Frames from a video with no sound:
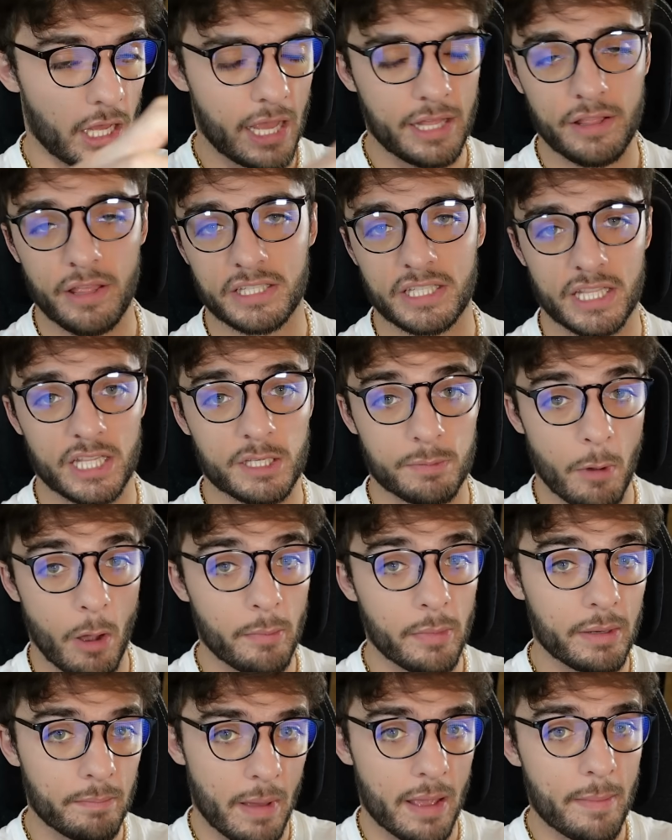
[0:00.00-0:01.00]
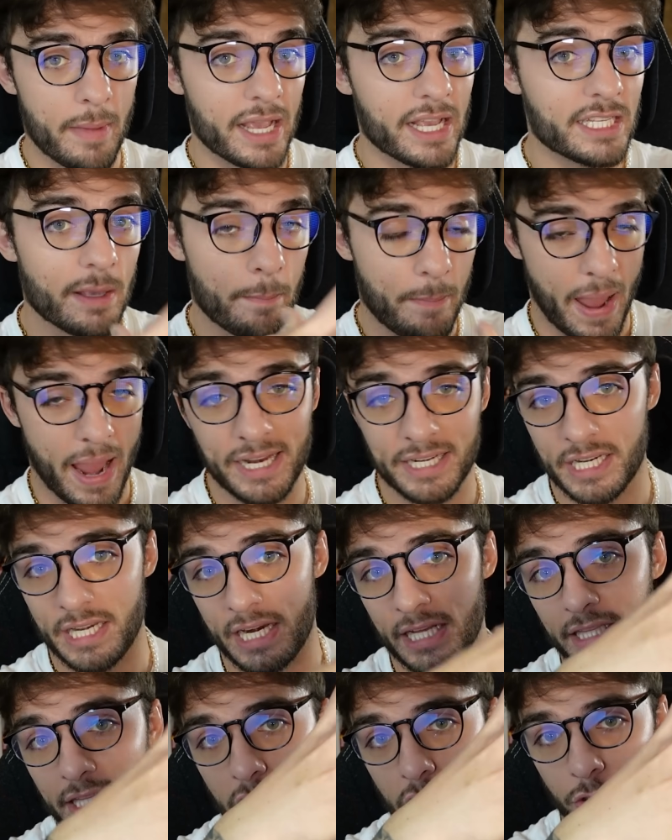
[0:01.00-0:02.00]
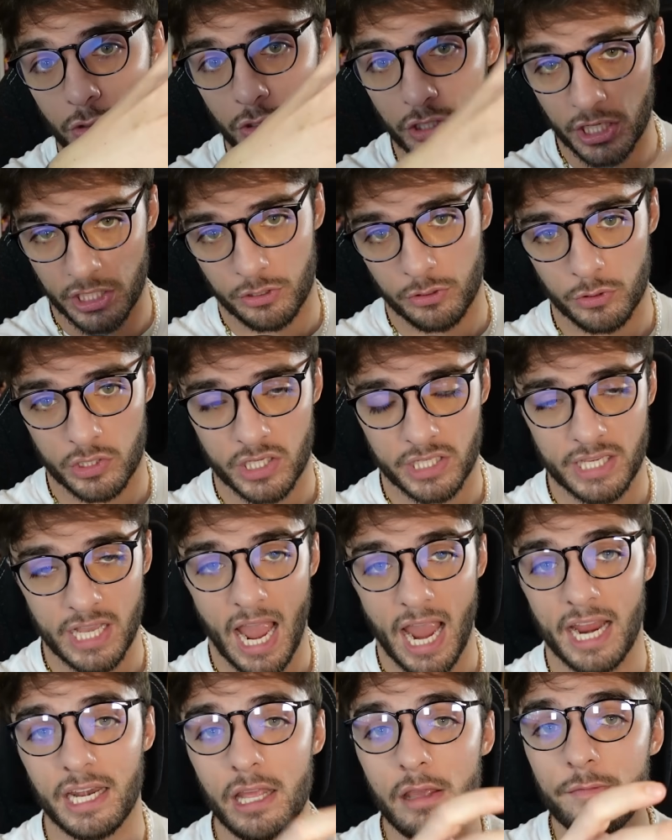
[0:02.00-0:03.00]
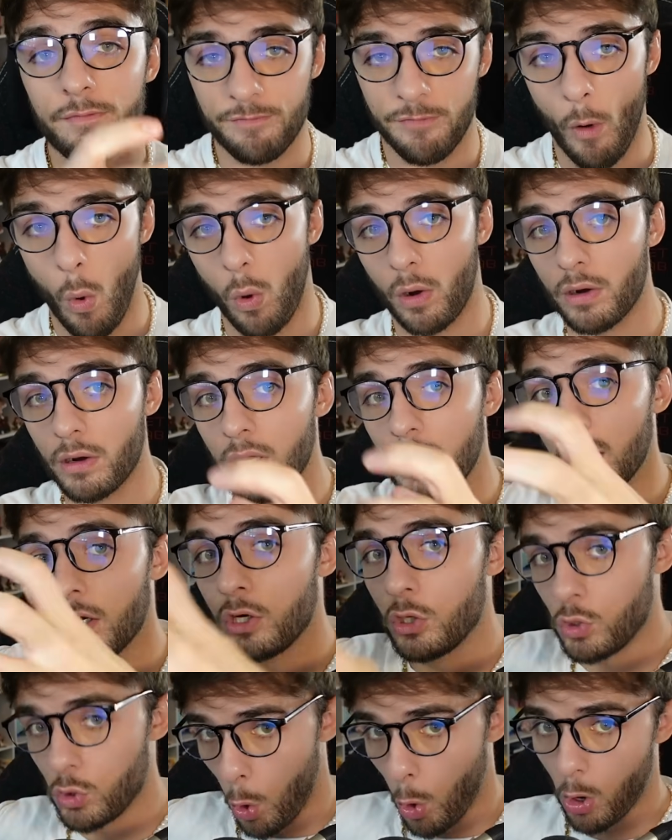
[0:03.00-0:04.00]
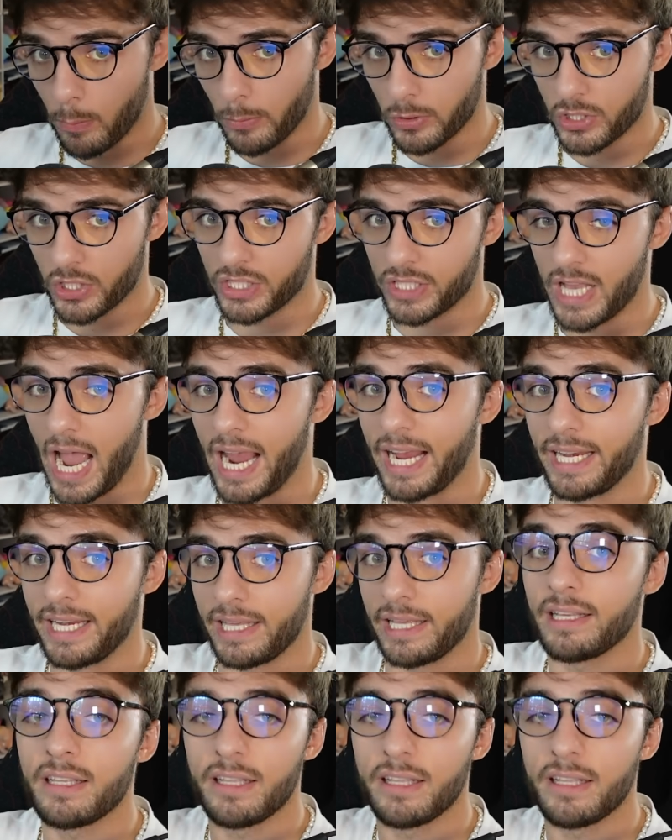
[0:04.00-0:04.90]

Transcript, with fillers: And thus in this moment, Mei is abandoning the Jitsu Society for normal society